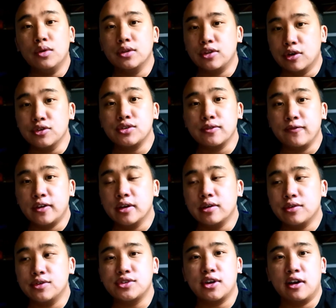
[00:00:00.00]
those
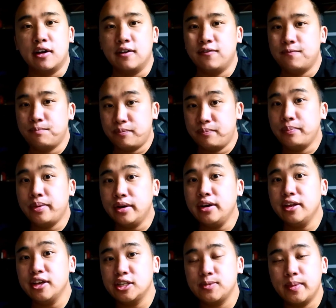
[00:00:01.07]
vehicles are
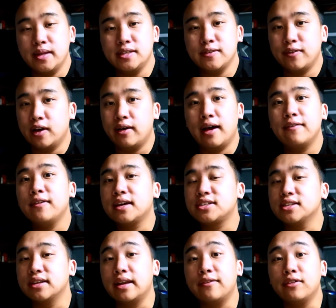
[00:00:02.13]
pretty expensive now. I've
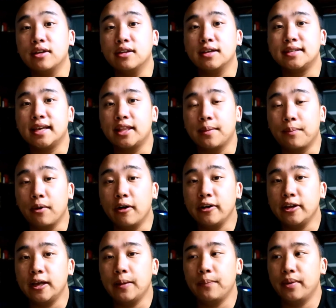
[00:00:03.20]
actually never looked at the
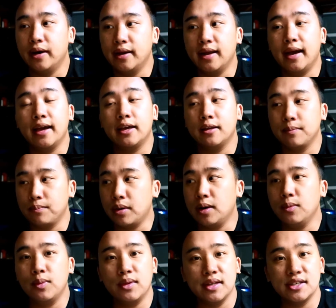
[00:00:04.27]
market, but I can
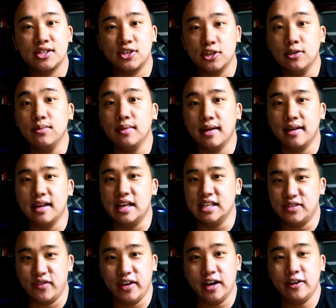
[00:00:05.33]
probably assume that
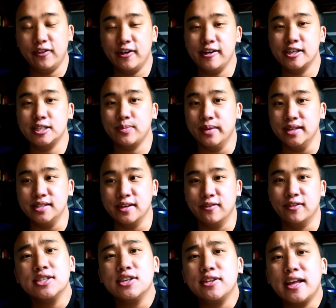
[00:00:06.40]
it's very, very
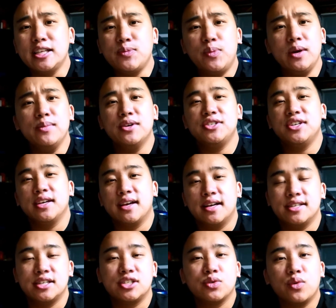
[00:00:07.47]
expensive. So that's pretty much it,
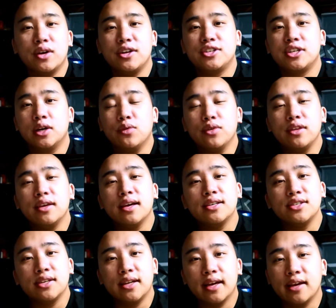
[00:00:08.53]
guys. I just wanted to share with you guys
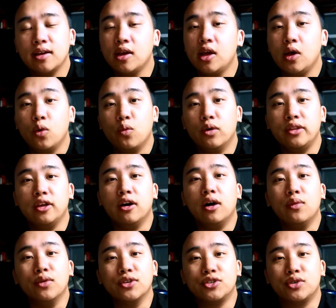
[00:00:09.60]
today what the
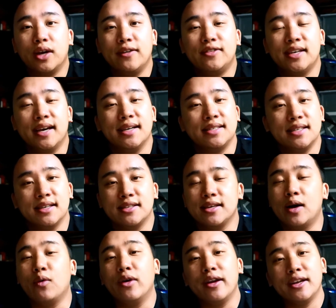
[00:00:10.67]
all-wheel drive tax is.
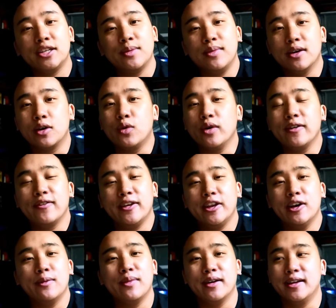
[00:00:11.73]
I wanted it to be a quick
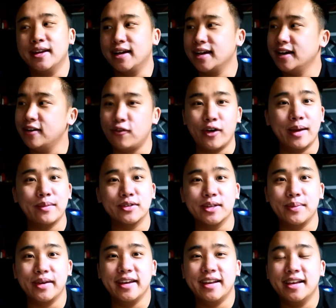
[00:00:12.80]
video, but I kind of rambled a
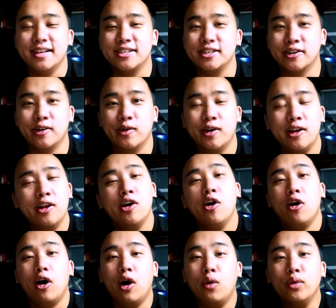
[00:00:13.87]
bit. So
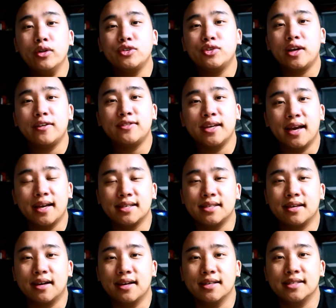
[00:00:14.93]
all-wheel drive tax,
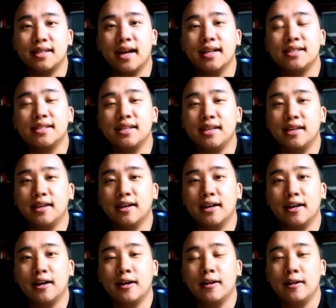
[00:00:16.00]
guys, that's the
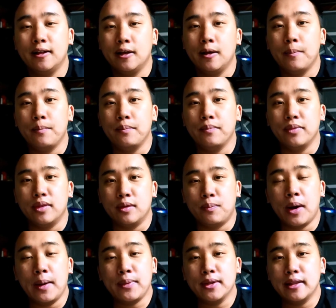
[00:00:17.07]

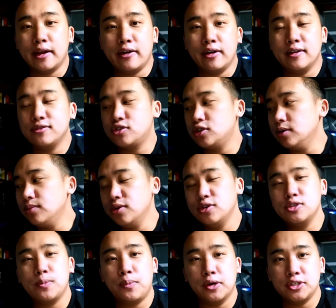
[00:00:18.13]
popularity of
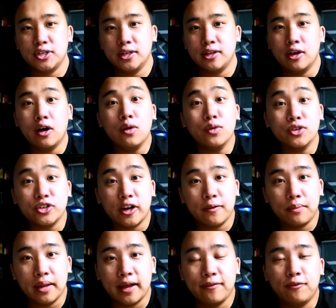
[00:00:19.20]
Subarus pushing the all-wheel drive
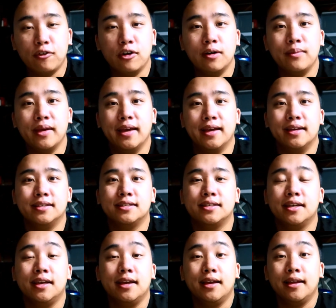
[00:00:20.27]
platform. And
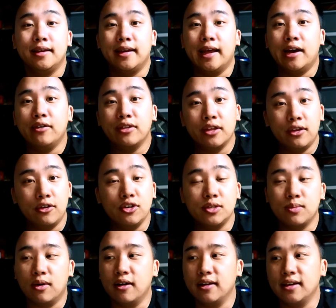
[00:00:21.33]
now in the used
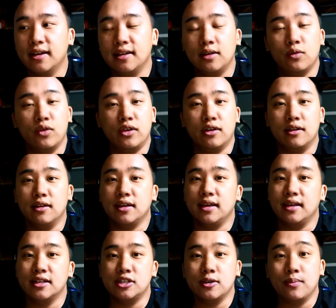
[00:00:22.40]
market, when you're looking
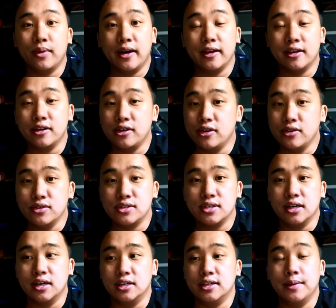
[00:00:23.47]
into buying a used
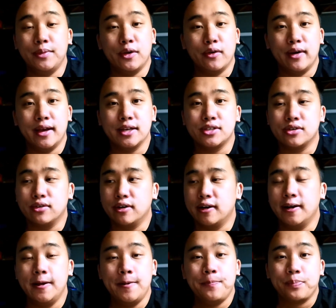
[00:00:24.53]
WRX
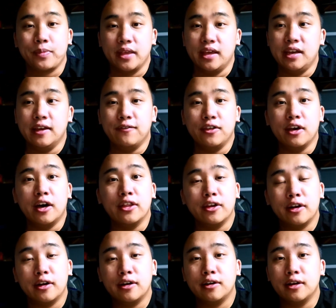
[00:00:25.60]
or any of the
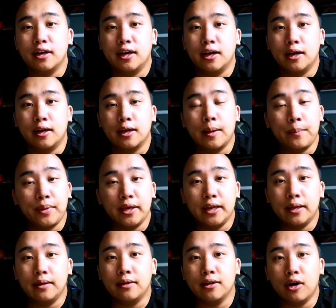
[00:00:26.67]
other
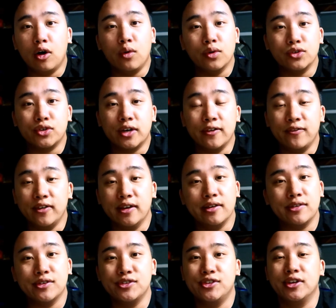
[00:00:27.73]
competing all-wheel drive
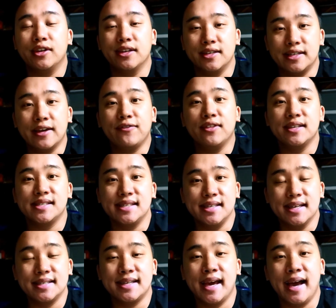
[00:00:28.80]
vehicles, you're going to definitely see
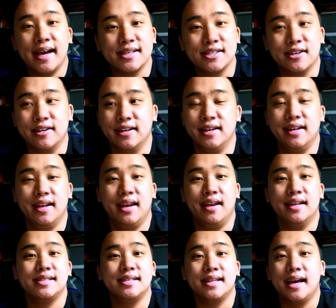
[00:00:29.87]
a tax on it, and
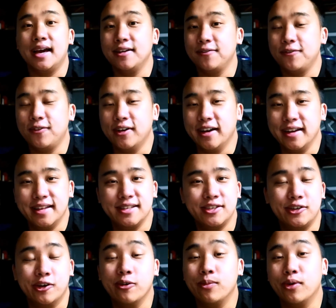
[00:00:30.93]
it's not fun.
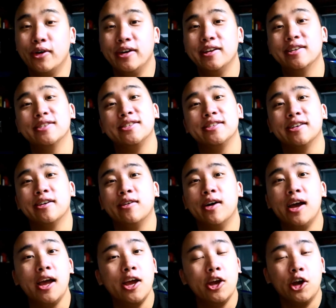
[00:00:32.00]
It's no bueno. So
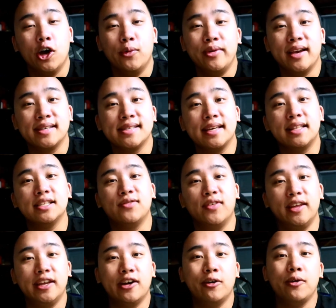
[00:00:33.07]
hope you guys like this
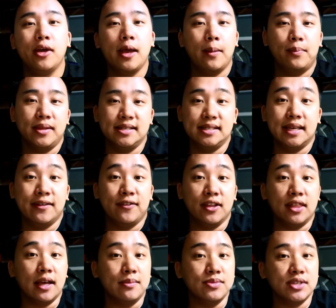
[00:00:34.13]
video. Please give it
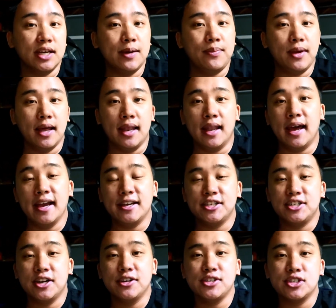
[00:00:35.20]
a thumbs up, like,
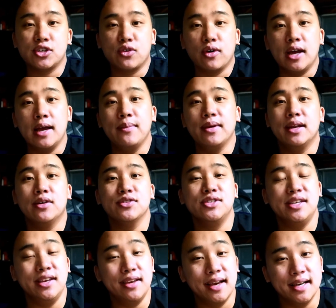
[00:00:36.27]
share, subscribe, and I'll
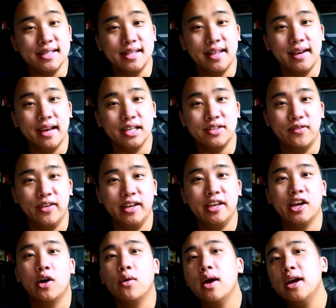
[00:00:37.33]
see you guys in the next
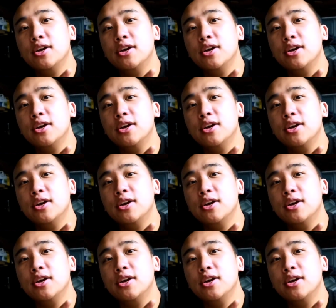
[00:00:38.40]
video.